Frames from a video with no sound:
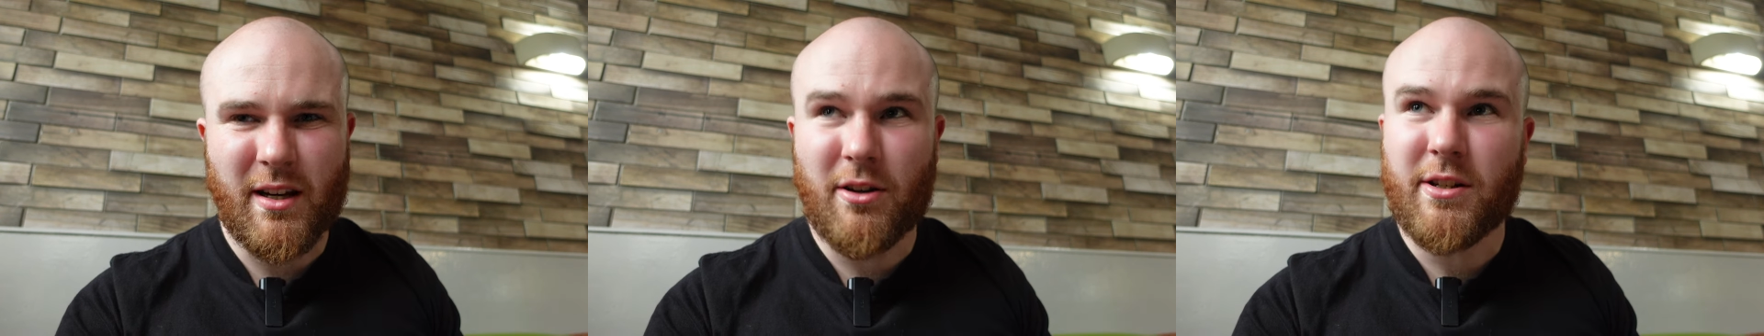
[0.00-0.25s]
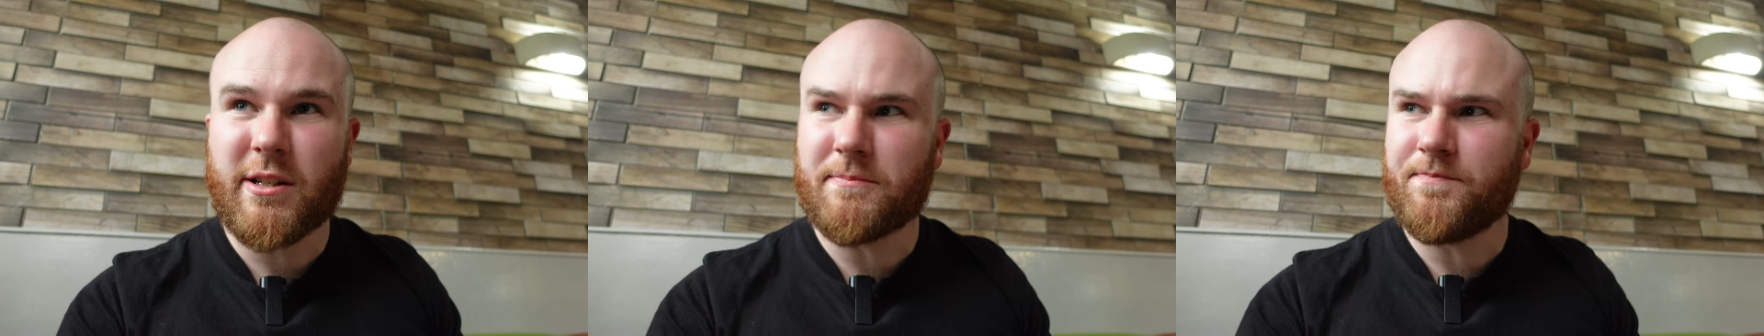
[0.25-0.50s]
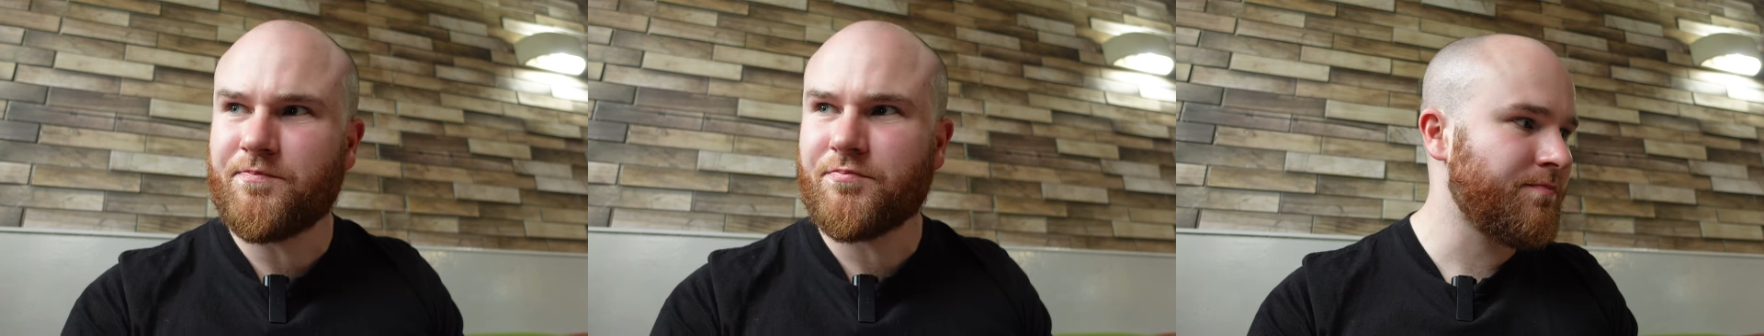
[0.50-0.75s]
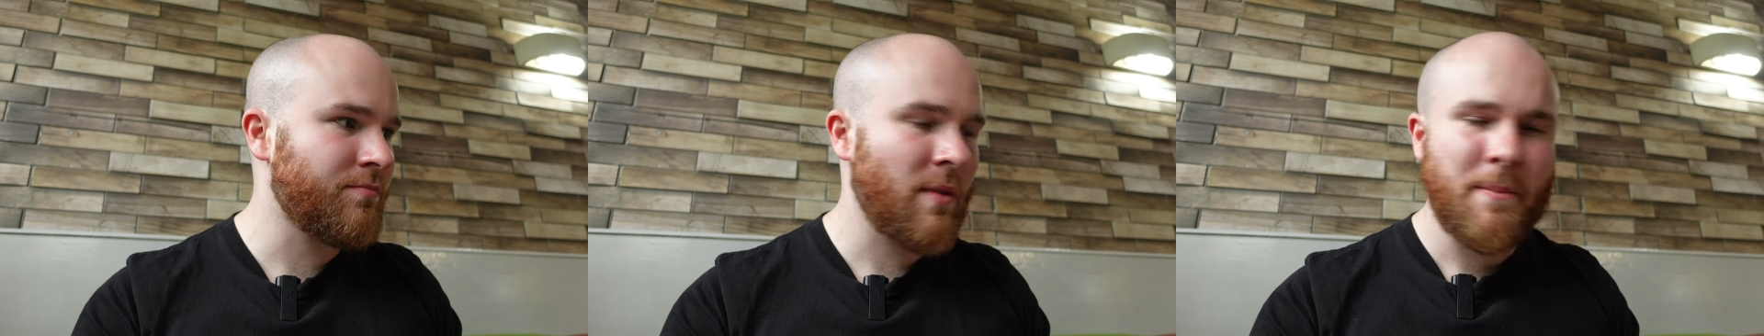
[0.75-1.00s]
They're like,
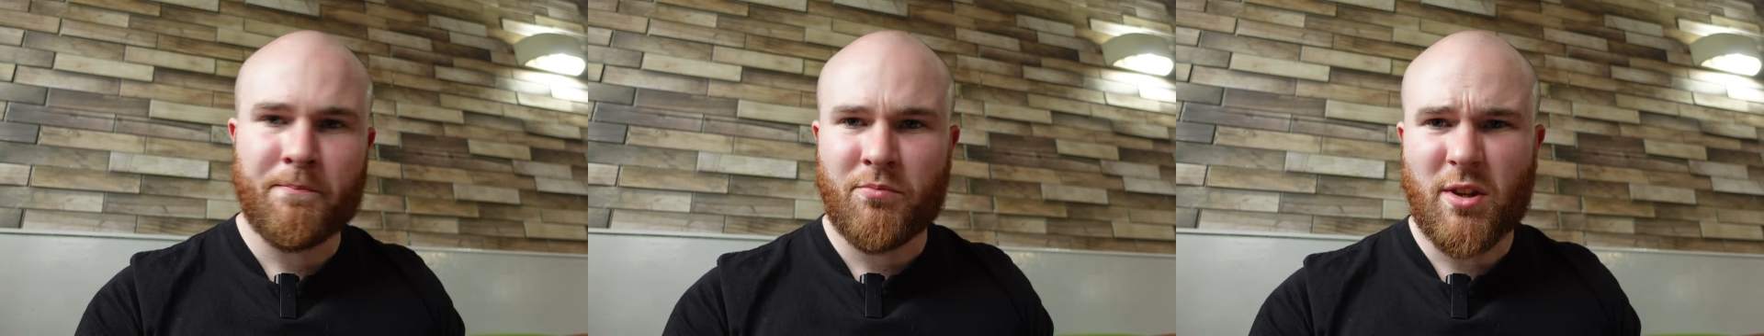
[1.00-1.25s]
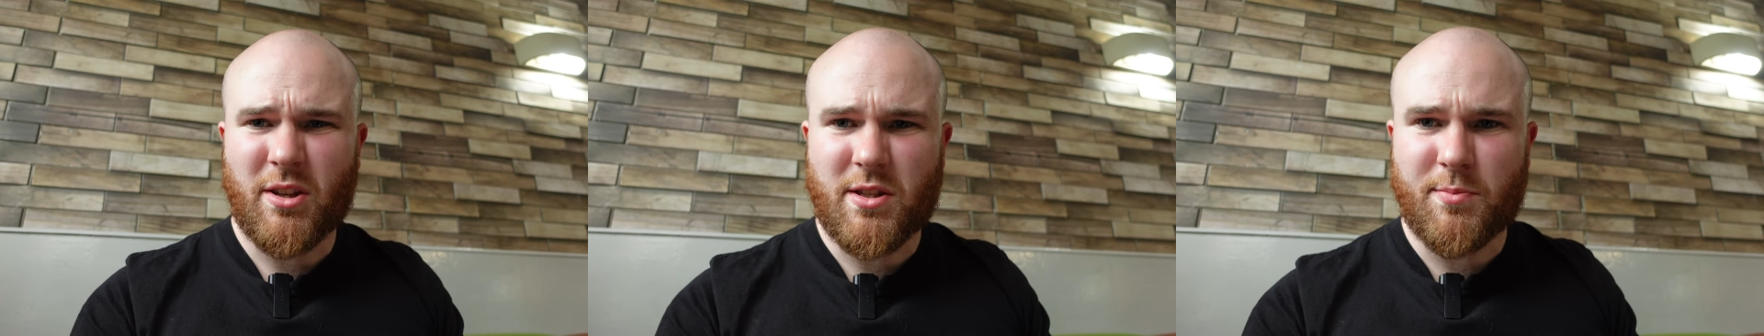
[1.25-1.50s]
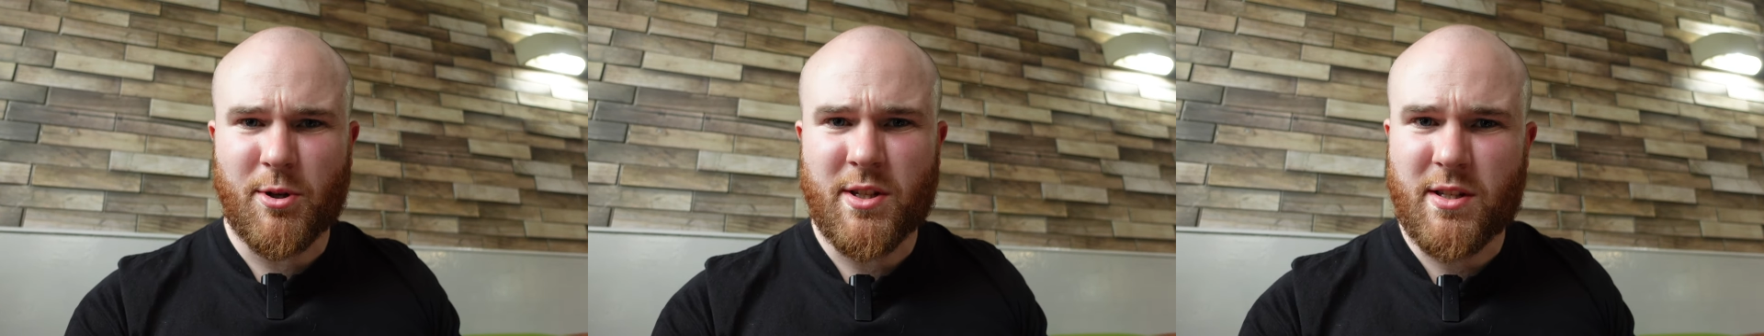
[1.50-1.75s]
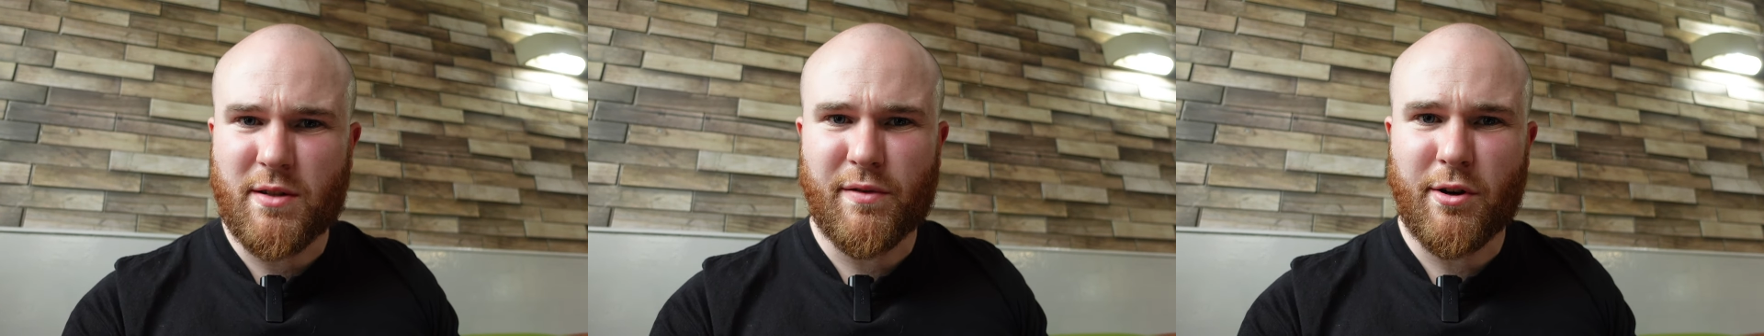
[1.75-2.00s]
and the
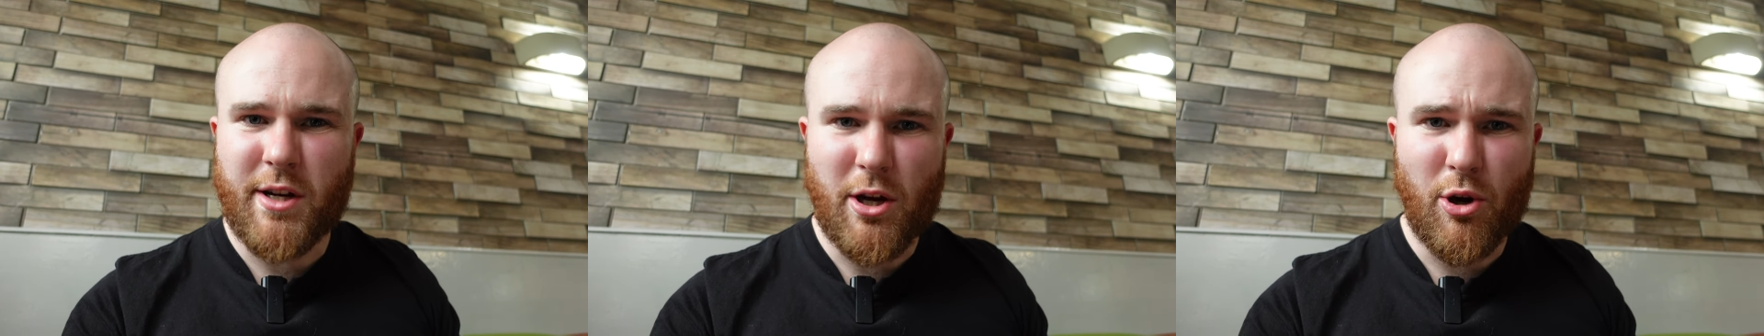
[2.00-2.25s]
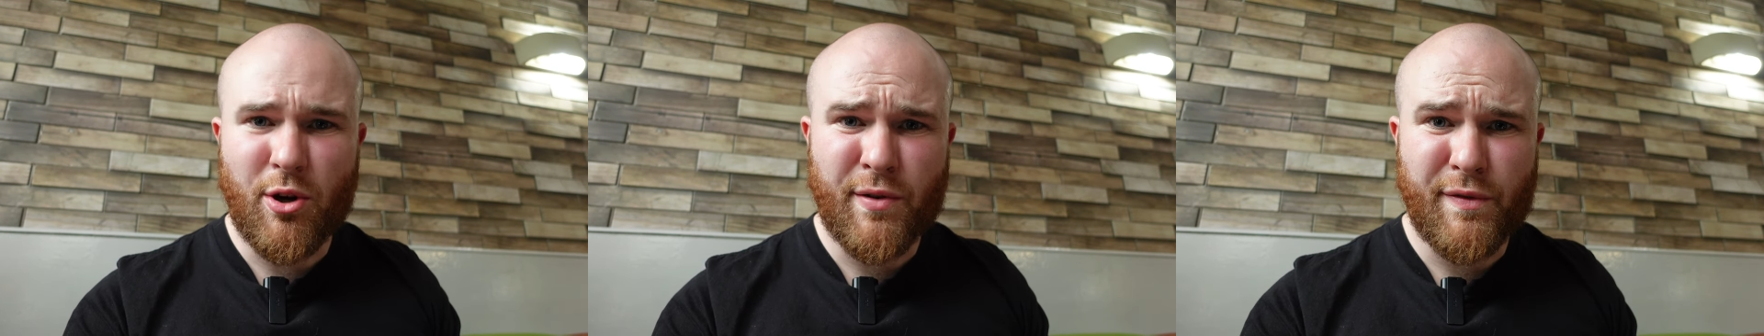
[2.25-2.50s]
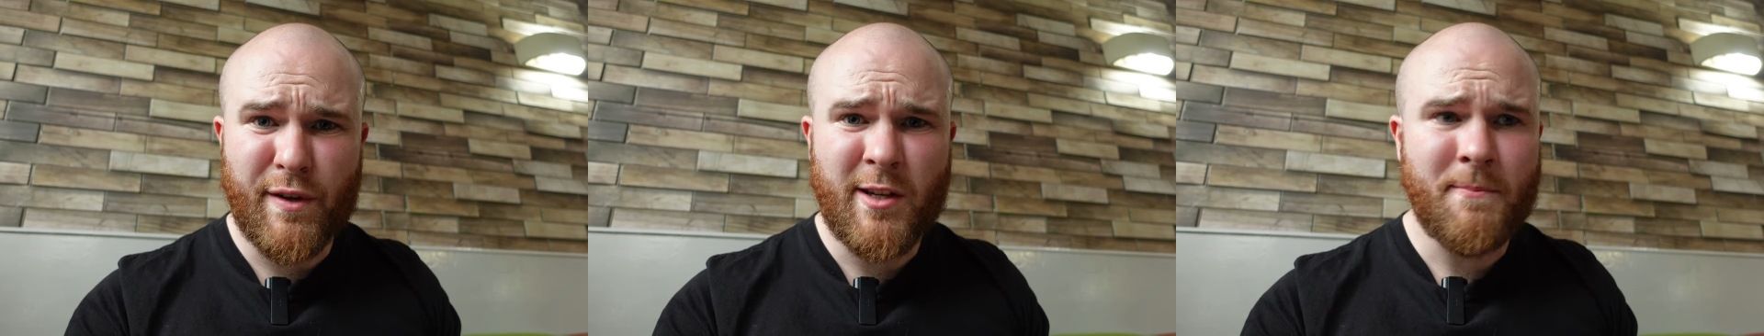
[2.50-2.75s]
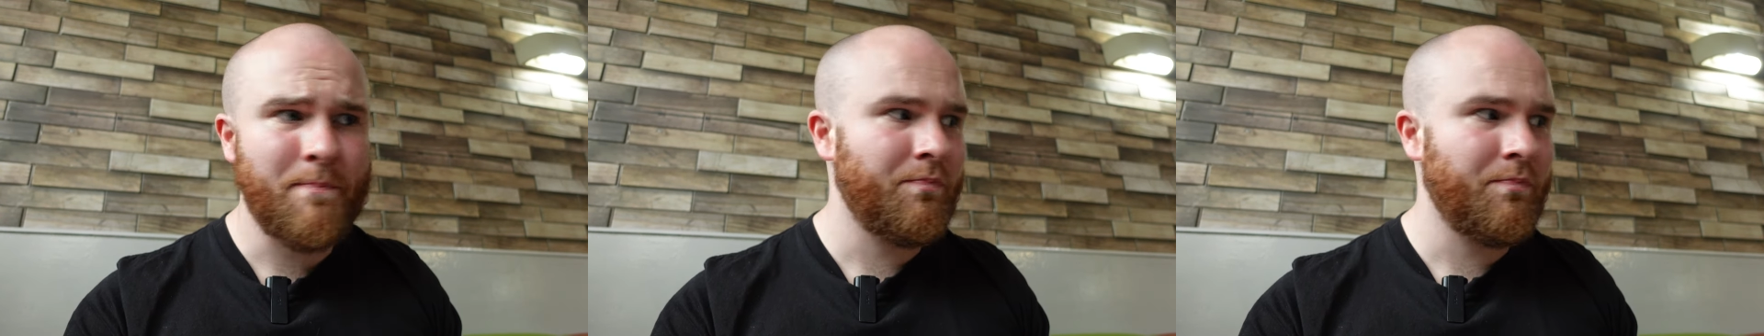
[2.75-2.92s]
spices are very earthy.